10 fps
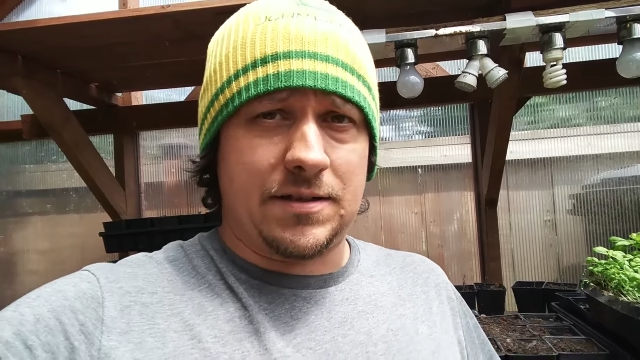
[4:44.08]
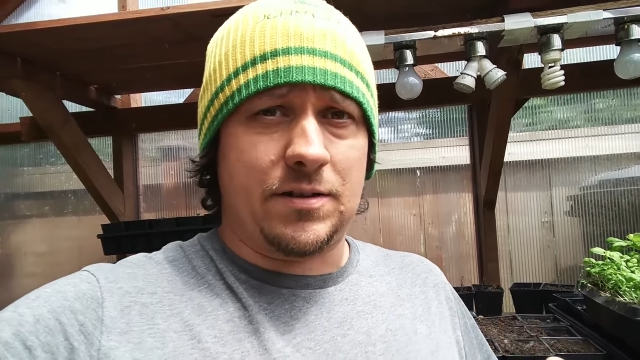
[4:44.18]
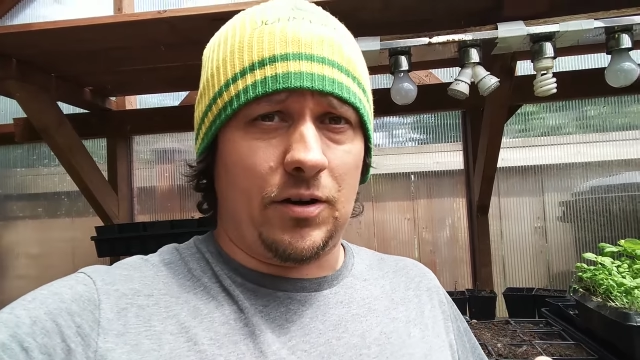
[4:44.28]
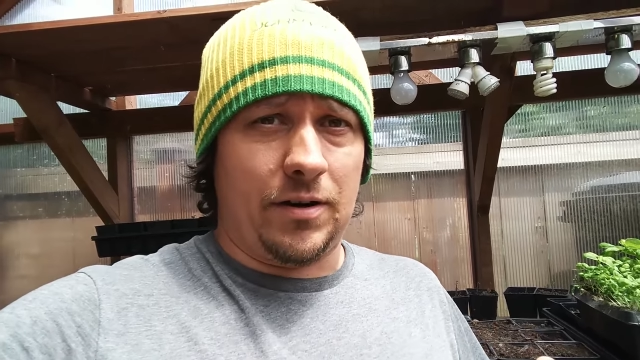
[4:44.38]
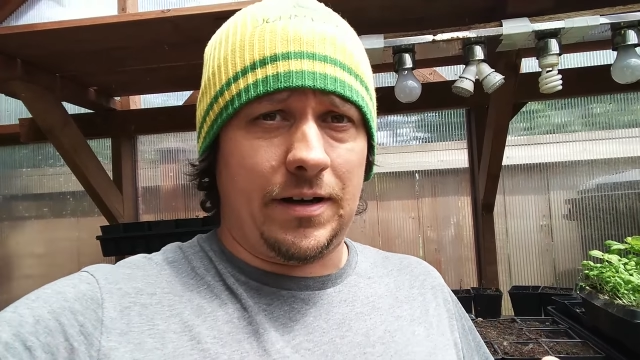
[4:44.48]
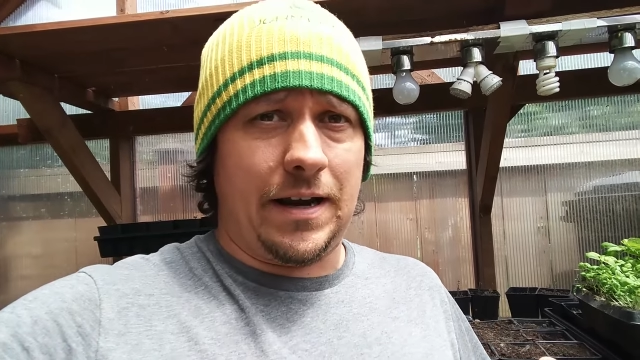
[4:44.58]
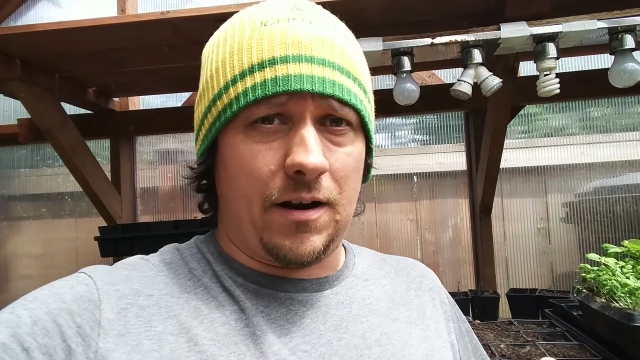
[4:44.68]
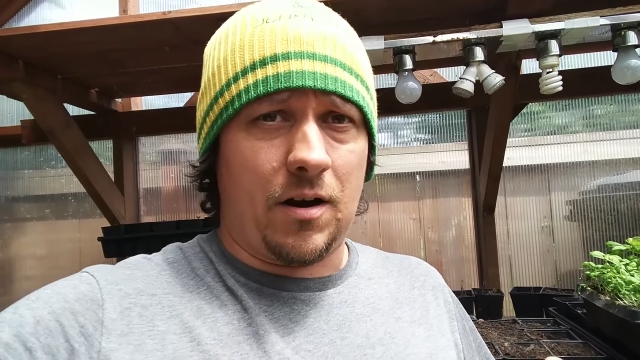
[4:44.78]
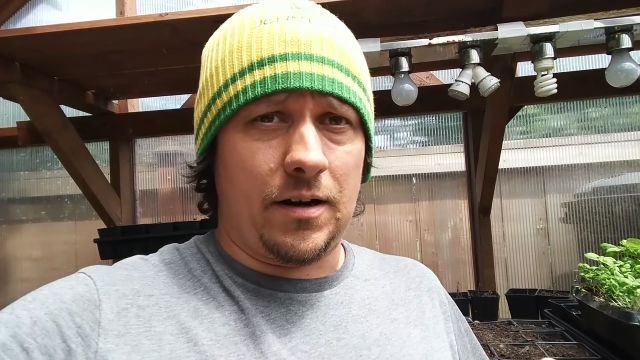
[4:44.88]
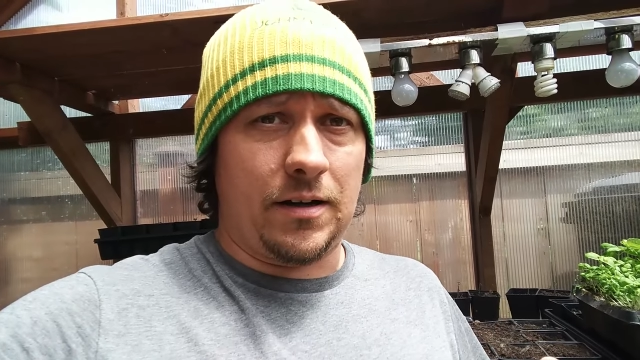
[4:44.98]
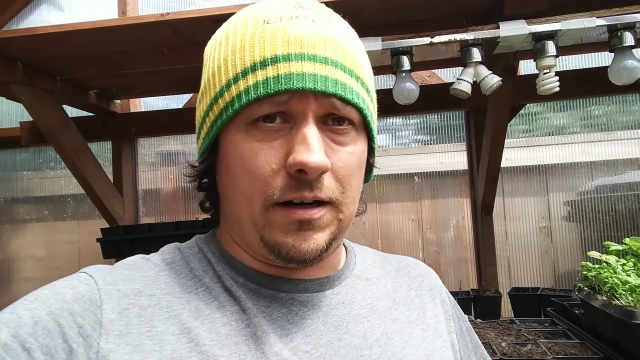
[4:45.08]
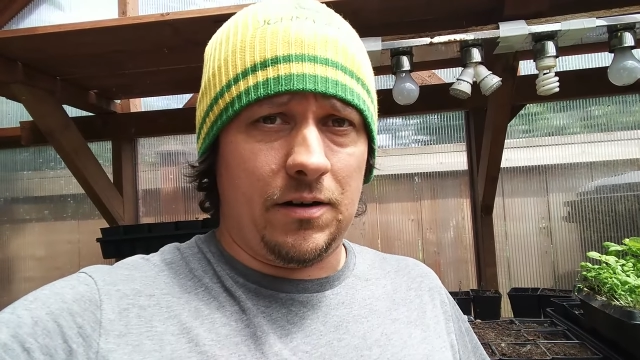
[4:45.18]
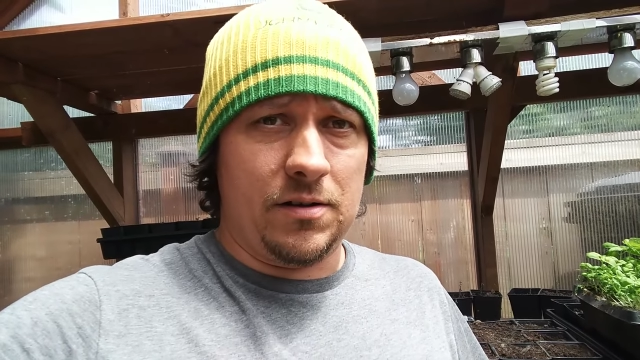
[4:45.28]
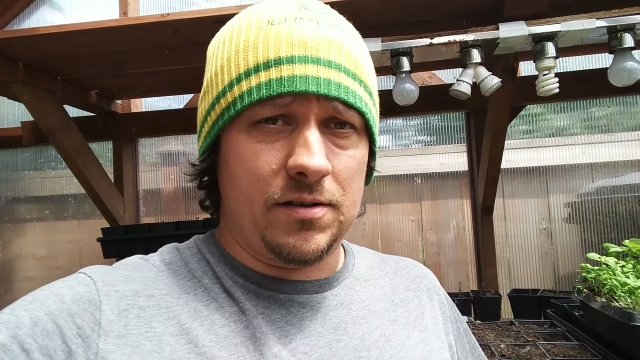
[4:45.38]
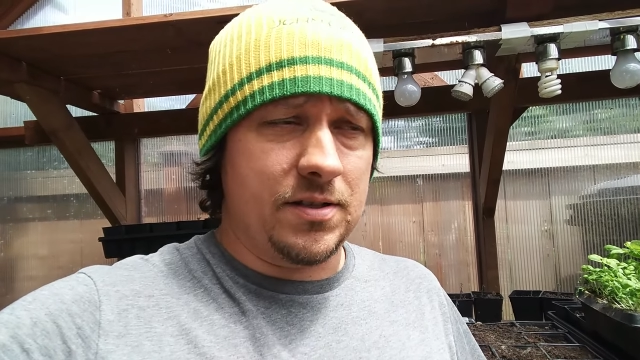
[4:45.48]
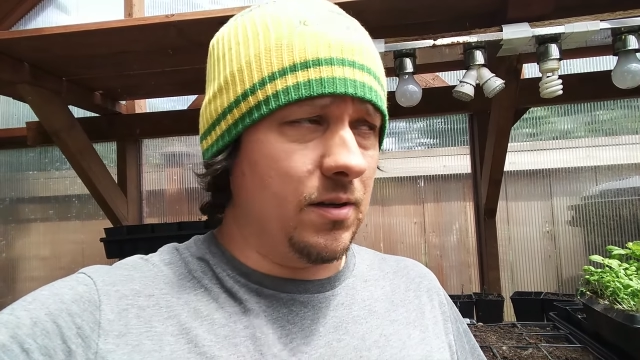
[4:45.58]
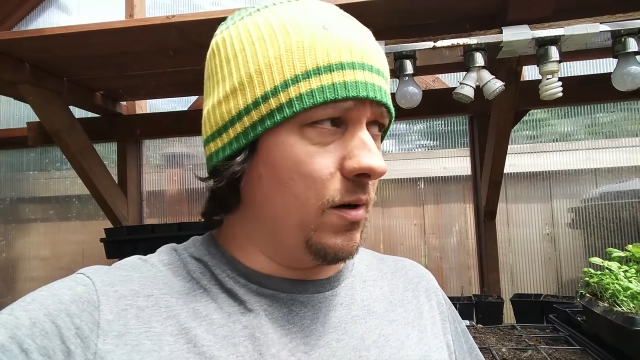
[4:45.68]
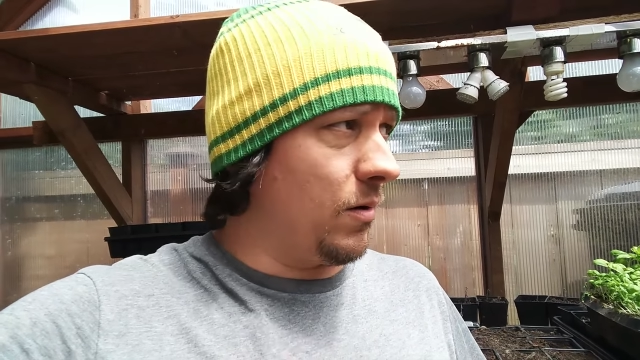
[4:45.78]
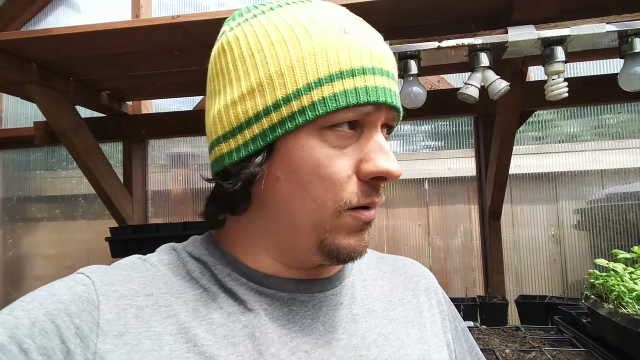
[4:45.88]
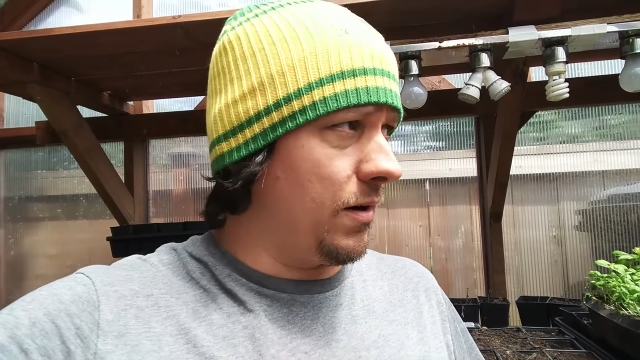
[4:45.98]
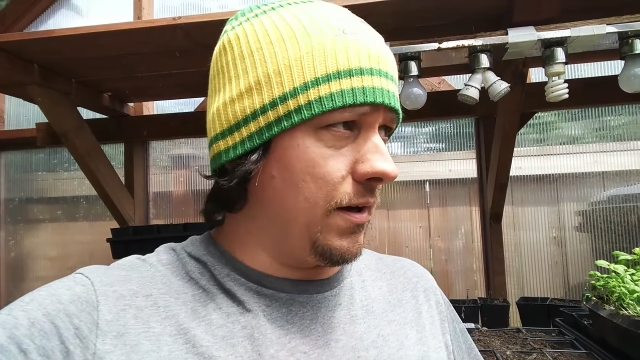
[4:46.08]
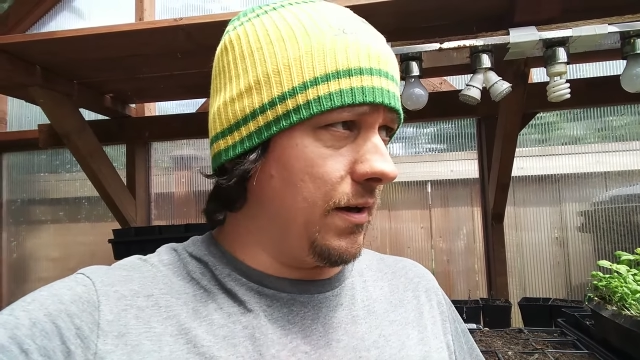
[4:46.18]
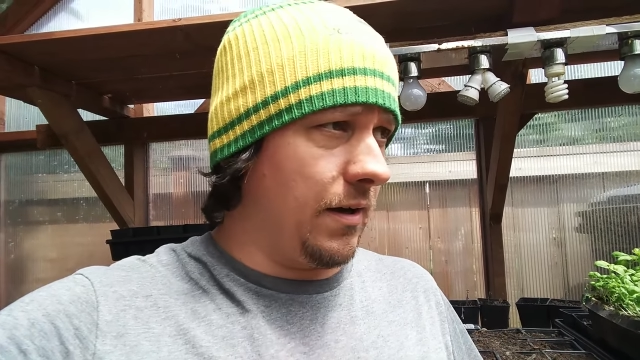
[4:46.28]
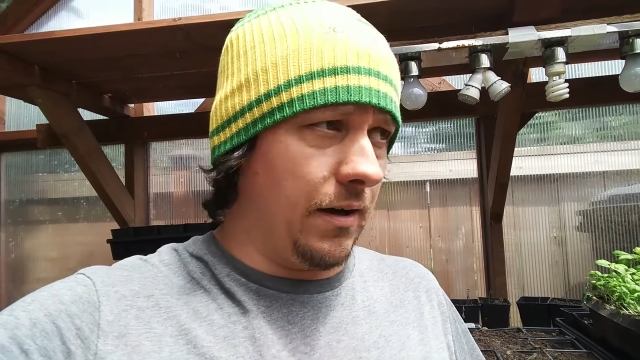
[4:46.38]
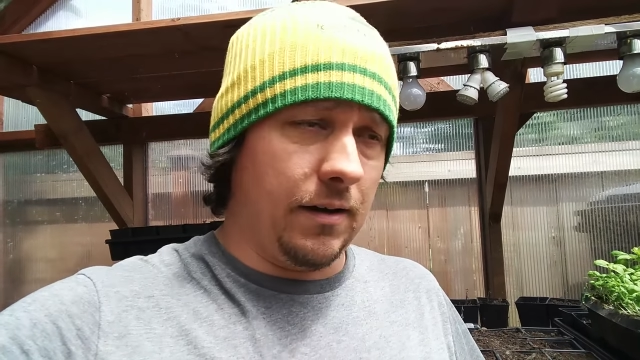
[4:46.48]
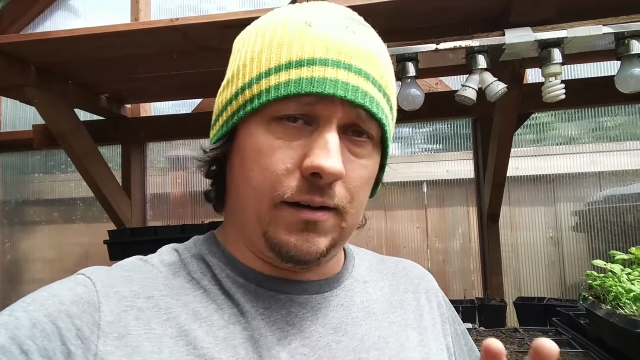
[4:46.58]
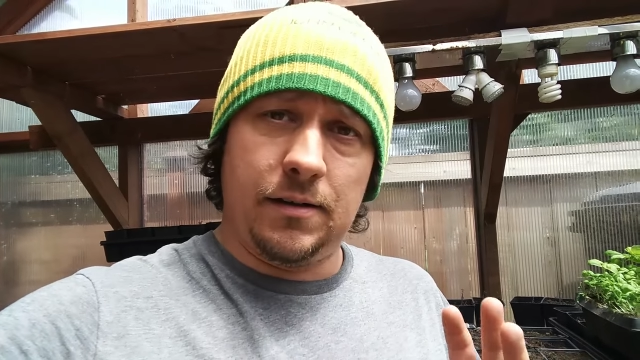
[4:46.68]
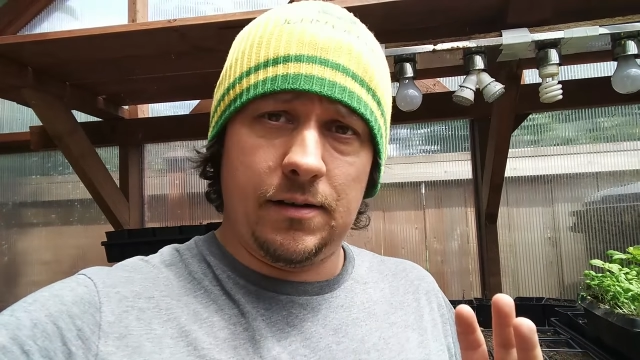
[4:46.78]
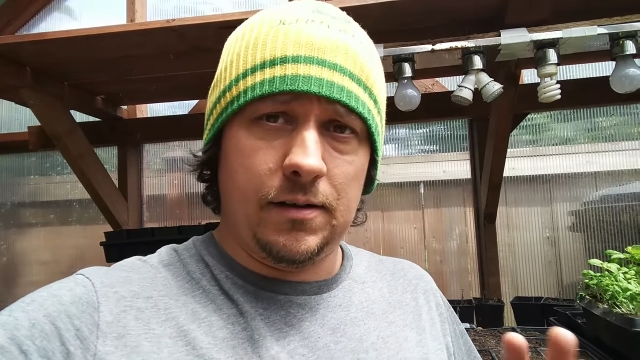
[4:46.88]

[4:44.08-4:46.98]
starting to get hot in here, so uh,